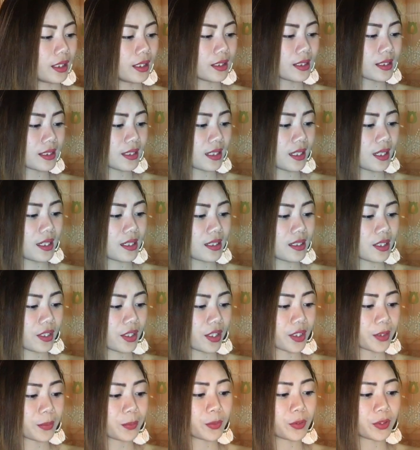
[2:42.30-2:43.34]
It says
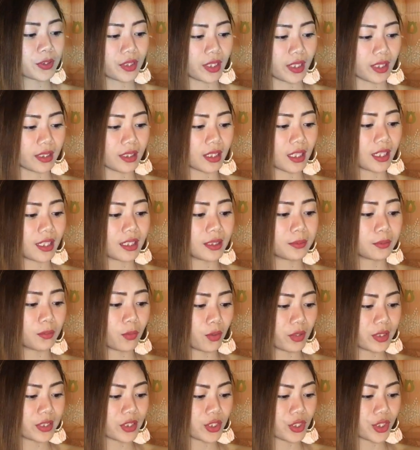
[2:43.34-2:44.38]
here protect and
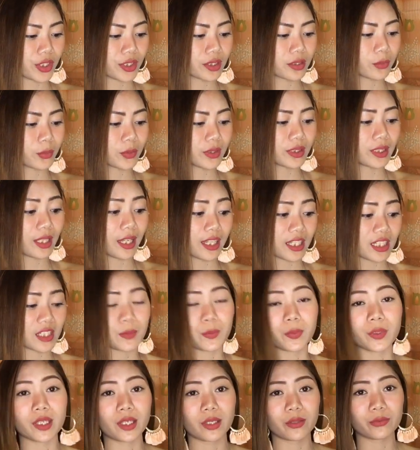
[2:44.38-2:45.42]
moisture with S
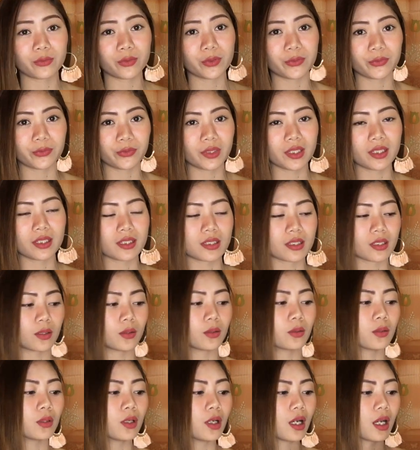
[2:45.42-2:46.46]
P F fifty.
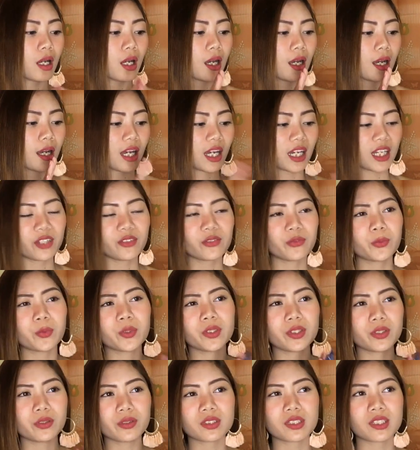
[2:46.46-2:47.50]
So I've
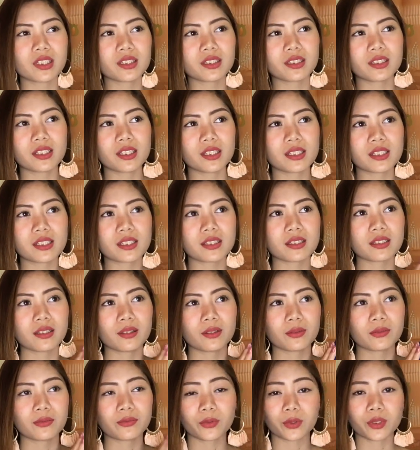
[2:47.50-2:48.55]
been using this
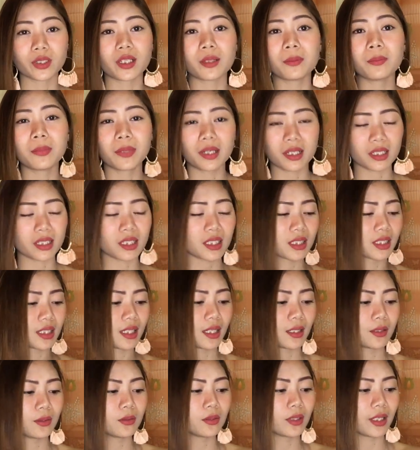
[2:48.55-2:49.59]
for a month
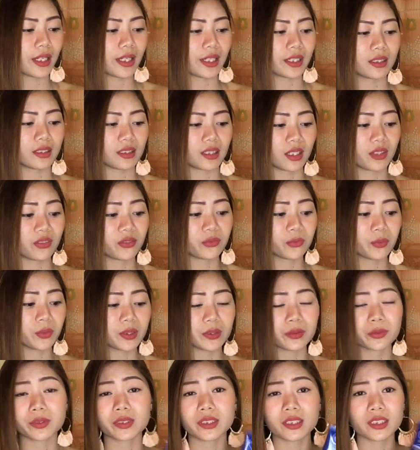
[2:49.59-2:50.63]
now, and I've
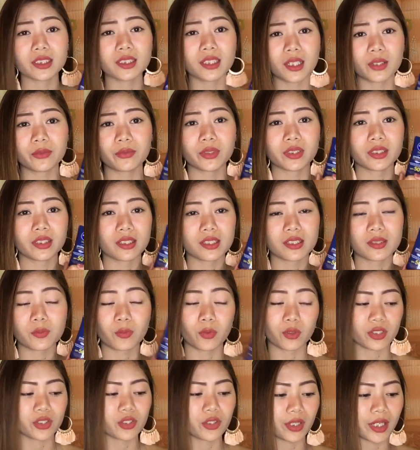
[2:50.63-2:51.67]
been really loving this
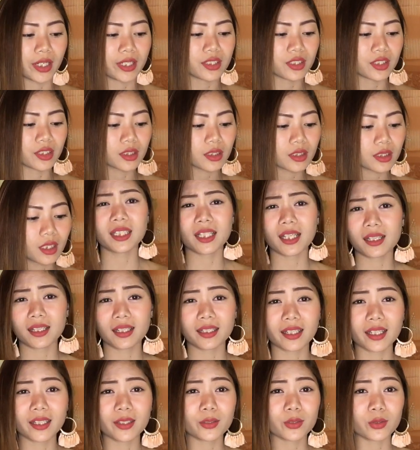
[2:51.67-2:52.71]
moisturizer.
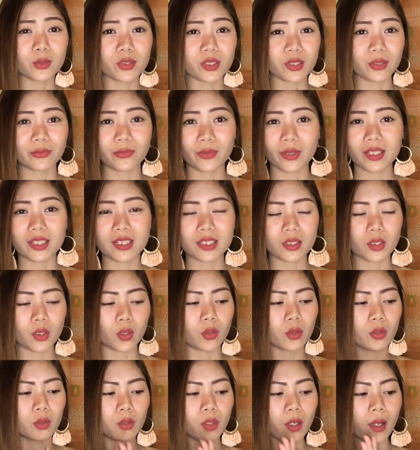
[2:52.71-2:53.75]
Ilalagay ko to sa face
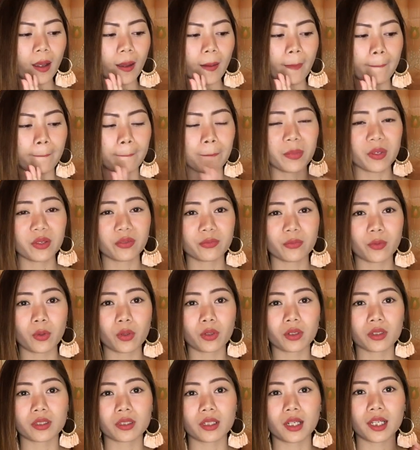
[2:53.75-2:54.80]
ko
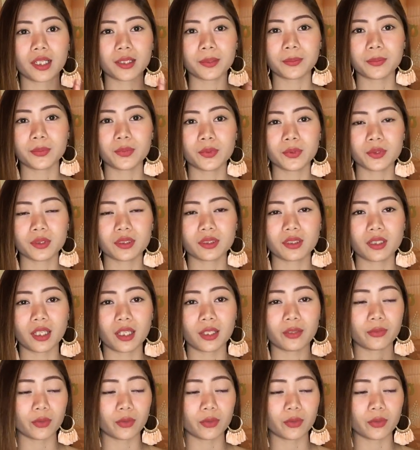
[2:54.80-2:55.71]
before I put a